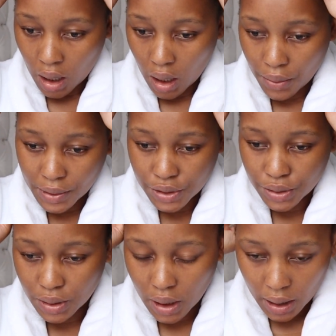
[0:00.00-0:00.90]
I'm
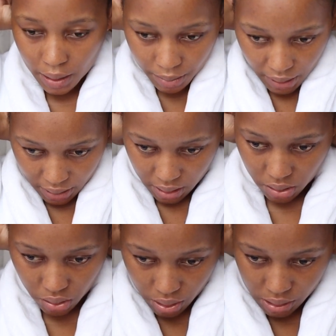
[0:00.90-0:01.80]

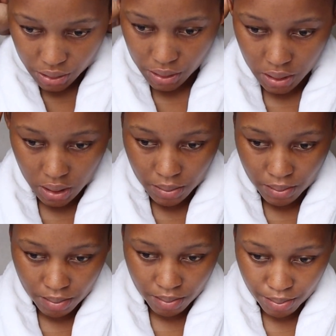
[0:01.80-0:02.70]
going to
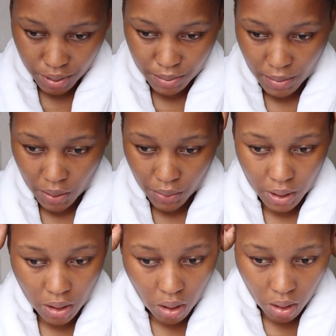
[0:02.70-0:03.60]
put my
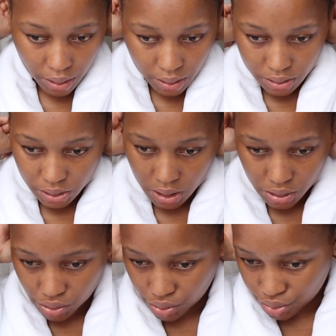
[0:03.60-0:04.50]
wig on
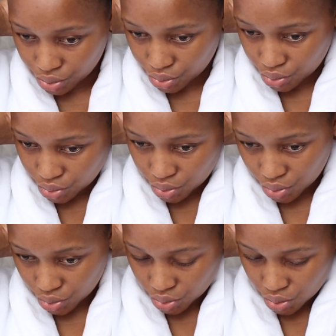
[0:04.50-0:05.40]
just to,
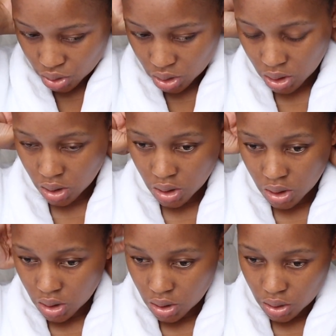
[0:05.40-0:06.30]

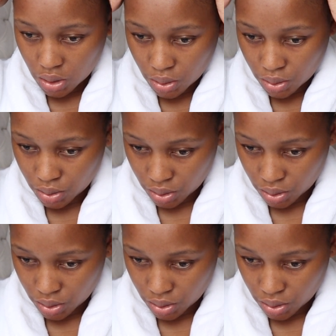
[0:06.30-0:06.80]
you know,